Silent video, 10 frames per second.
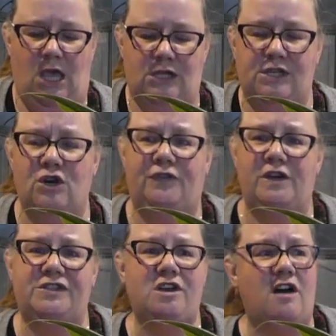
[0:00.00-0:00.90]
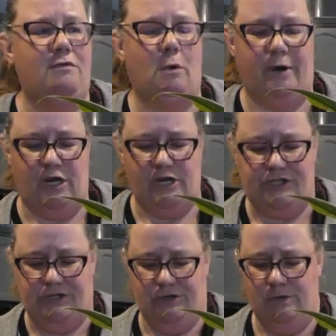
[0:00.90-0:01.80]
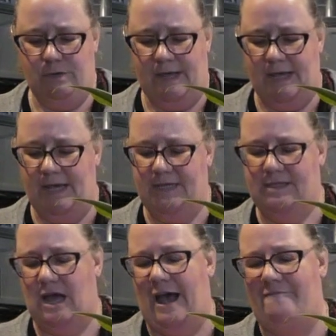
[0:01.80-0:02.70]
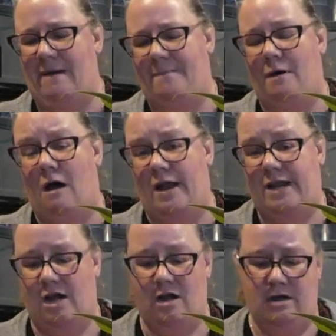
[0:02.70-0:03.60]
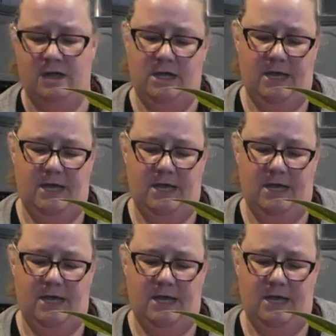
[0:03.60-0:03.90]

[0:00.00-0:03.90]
So first off, what we're going to do is, I have my pot here.